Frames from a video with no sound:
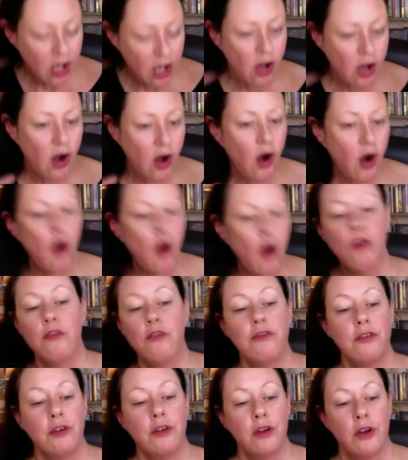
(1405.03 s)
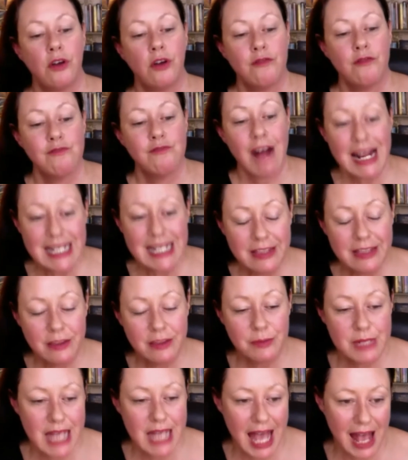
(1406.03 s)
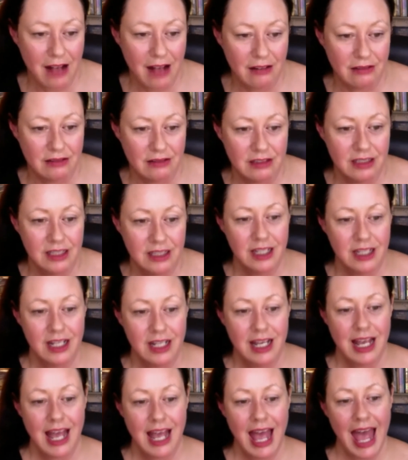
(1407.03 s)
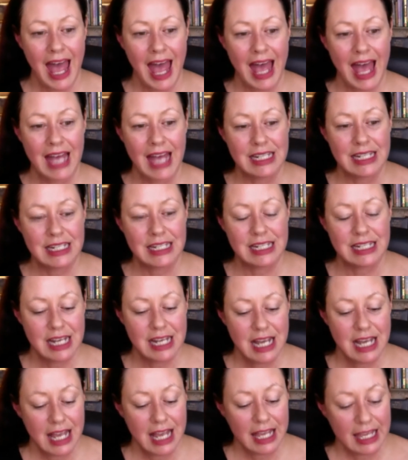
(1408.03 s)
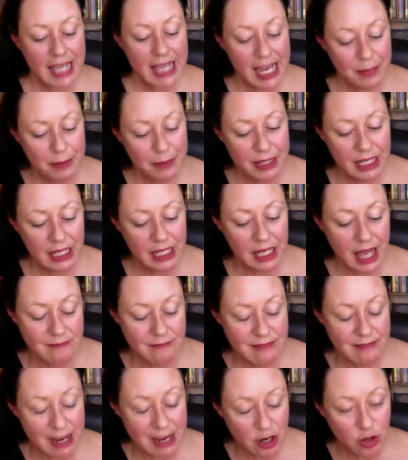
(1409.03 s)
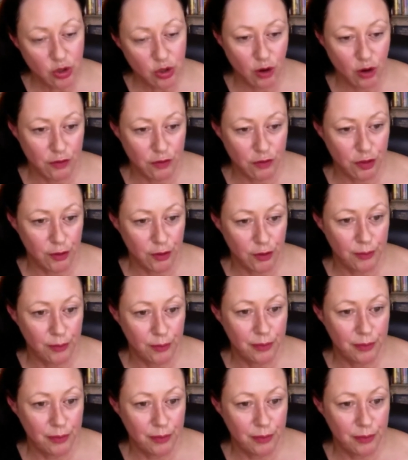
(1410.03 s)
of writing them down and keeping a record of them,